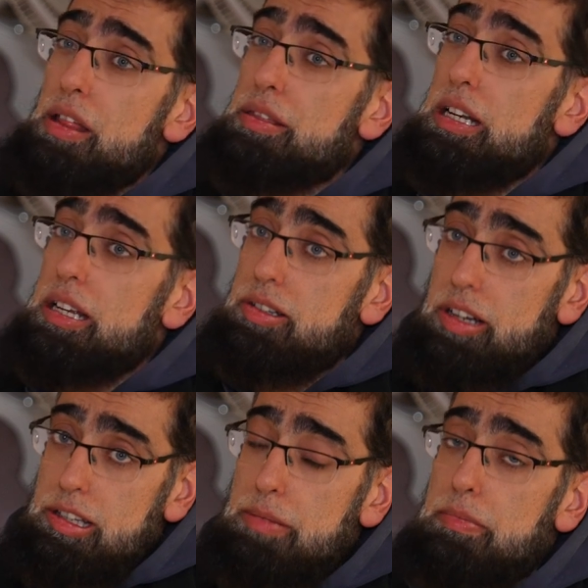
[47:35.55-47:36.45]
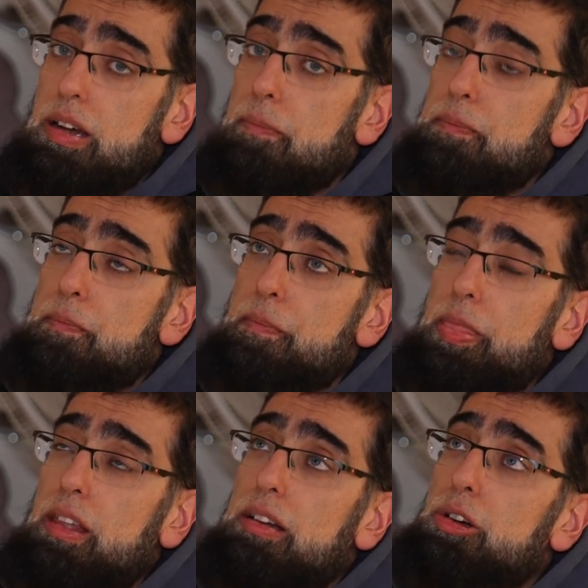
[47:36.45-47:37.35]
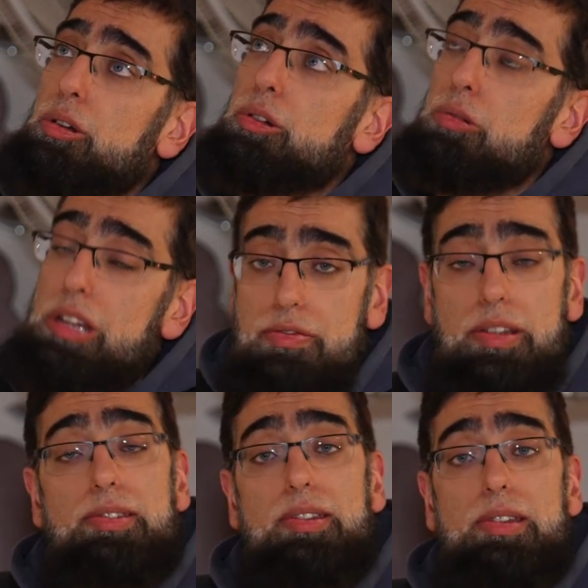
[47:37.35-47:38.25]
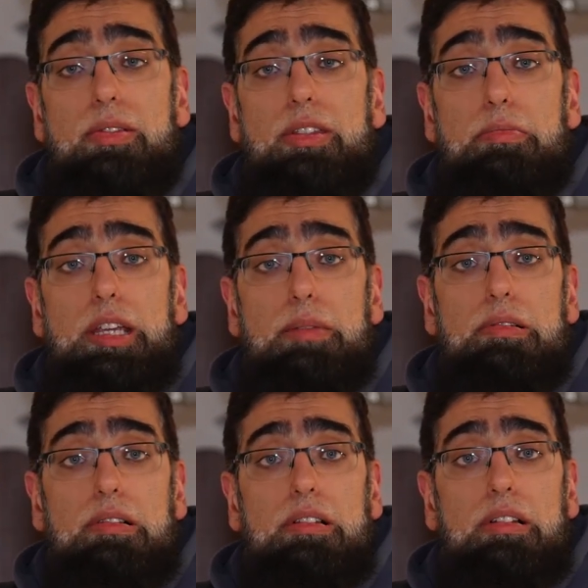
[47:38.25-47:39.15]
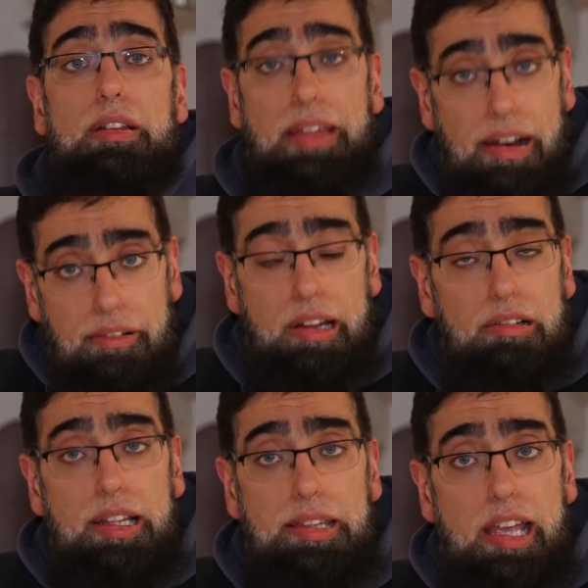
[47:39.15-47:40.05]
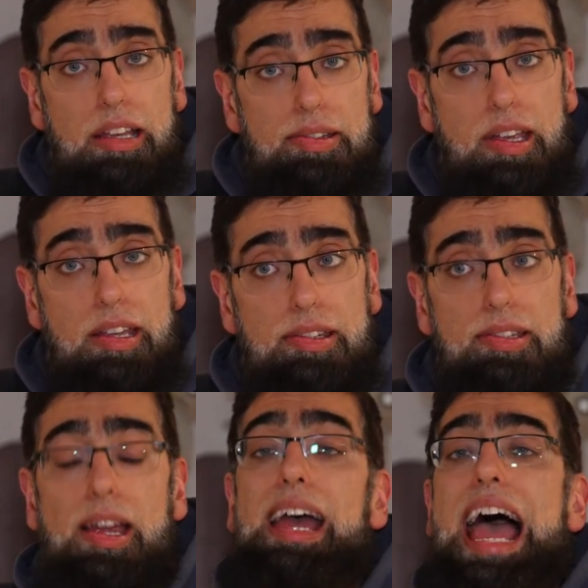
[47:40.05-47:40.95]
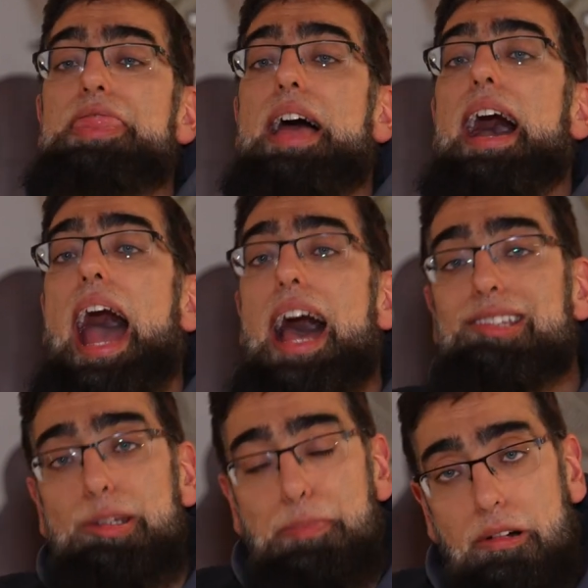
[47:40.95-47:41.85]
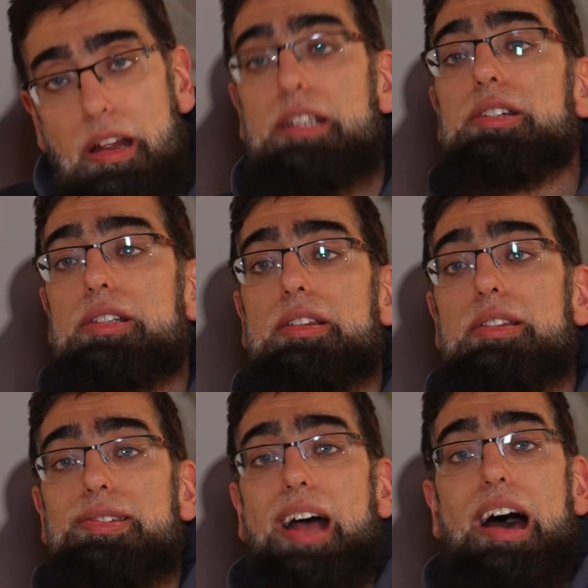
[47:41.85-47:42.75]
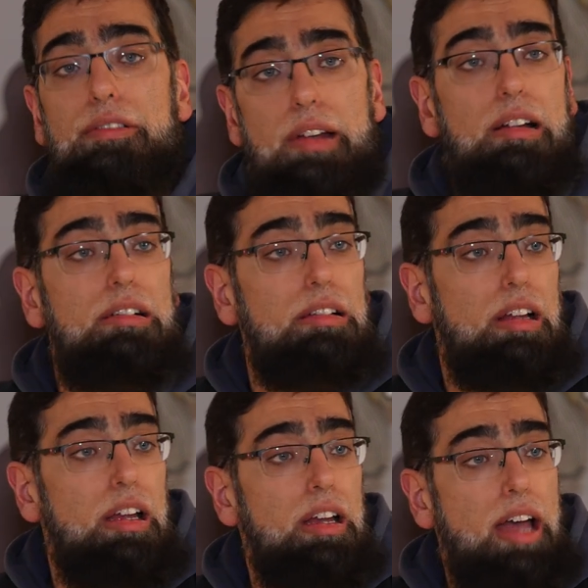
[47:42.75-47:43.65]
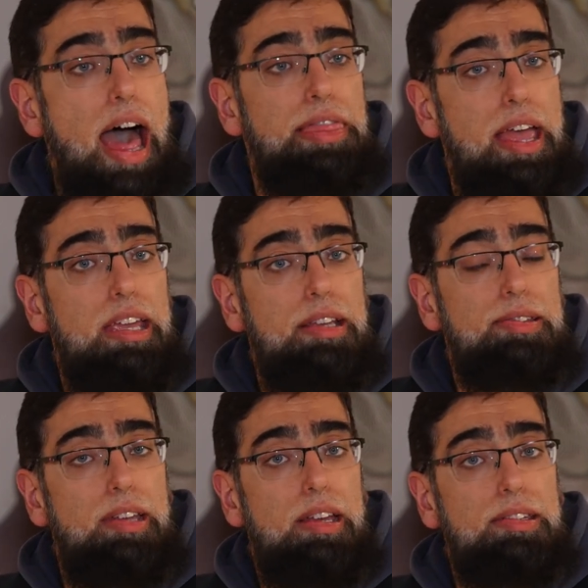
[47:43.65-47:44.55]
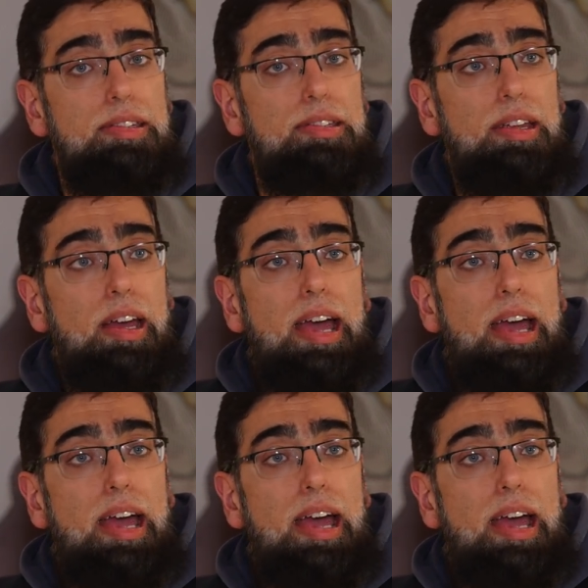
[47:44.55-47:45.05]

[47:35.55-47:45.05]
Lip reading: The legitimate grievances of the people, they're real and they exist. And their aspirations are real and they exist.